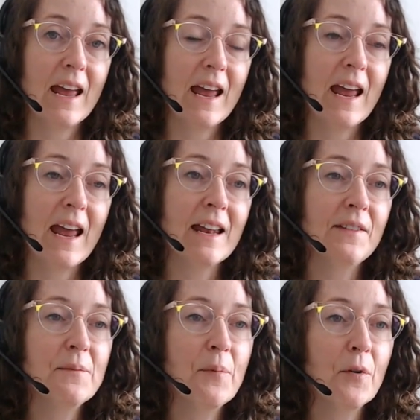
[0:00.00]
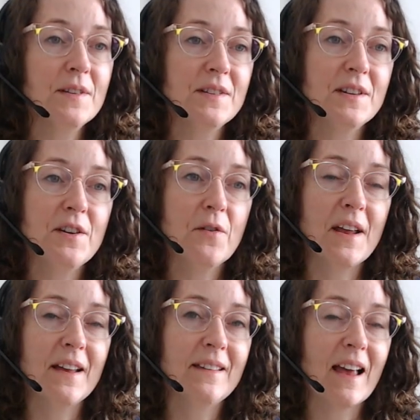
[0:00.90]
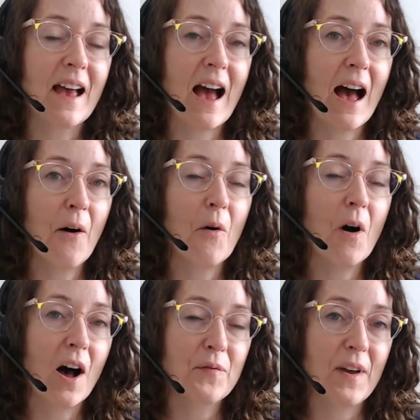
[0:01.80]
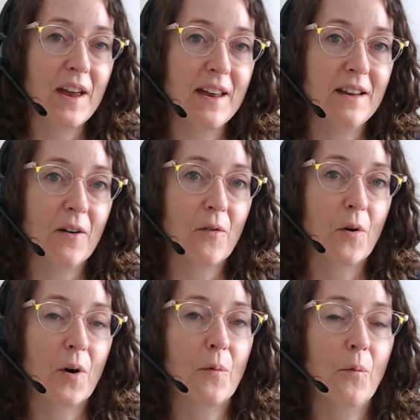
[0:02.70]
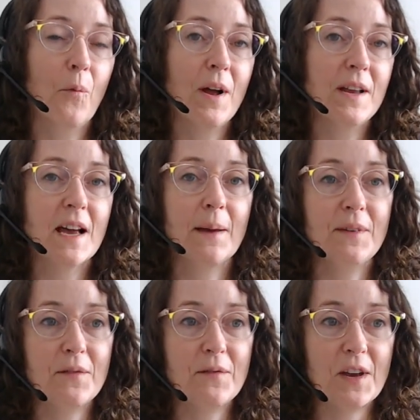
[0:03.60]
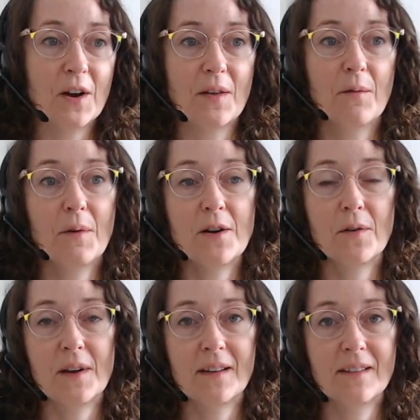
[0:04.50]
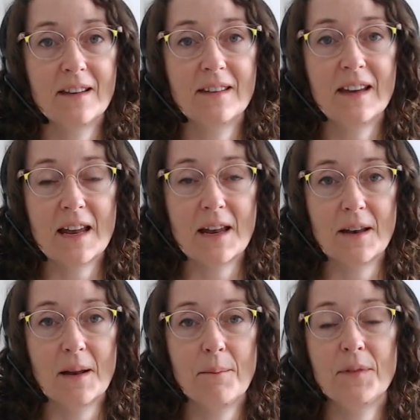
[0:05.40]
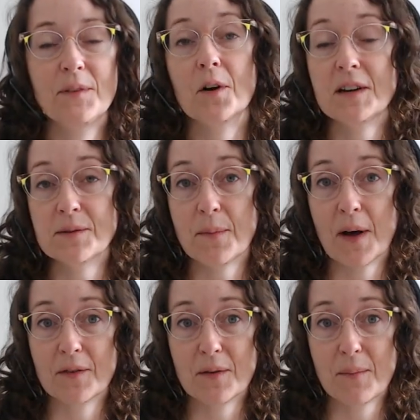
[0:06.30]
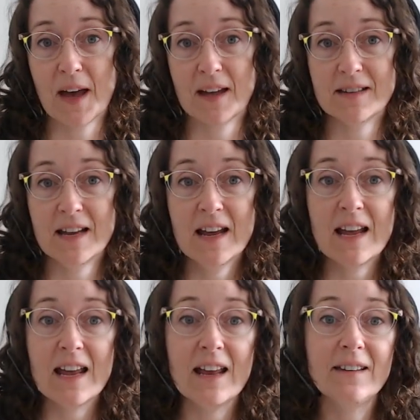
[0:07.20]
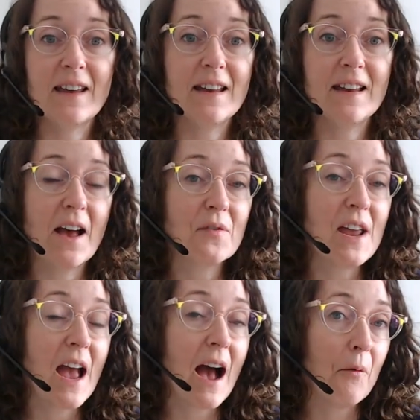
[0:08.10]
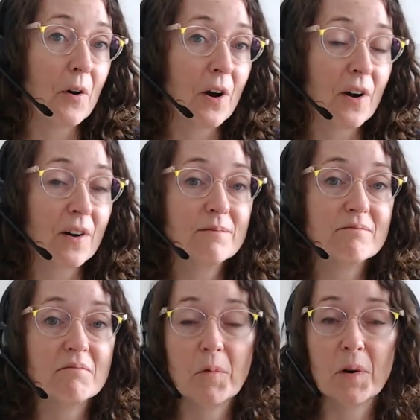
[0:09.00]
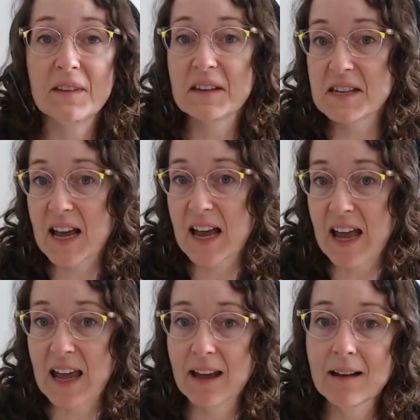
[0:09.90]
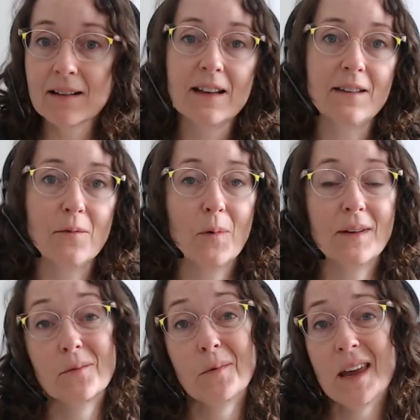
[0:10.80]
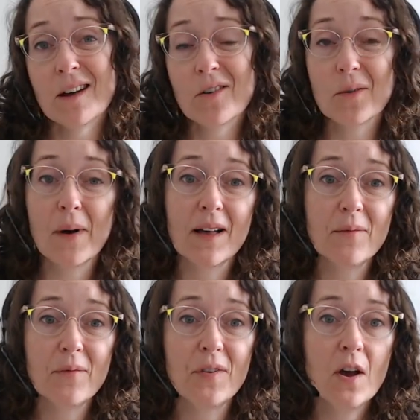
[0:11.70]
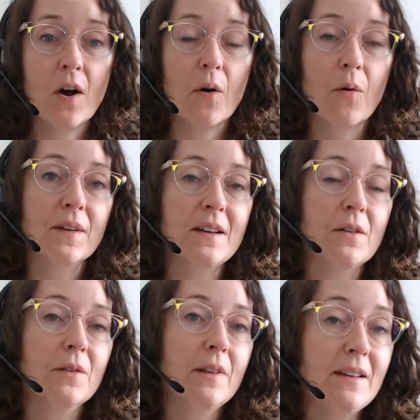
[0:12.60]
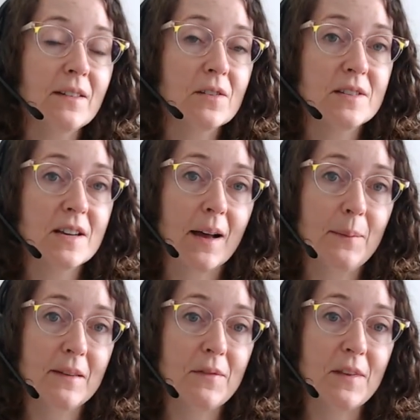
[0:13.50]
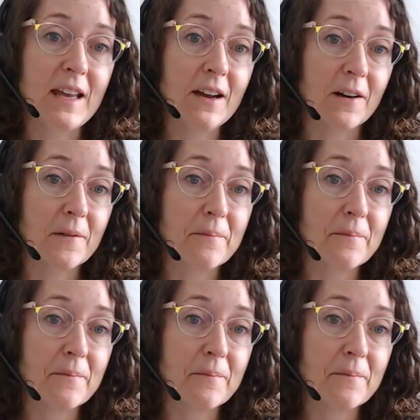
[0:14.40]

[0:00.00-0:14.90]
And it's important to notice how often or what times of year that we notice the skin starting to bother the pet. Is it every hour, once a day? Is it once a week or month? Or is it only certain times of the year?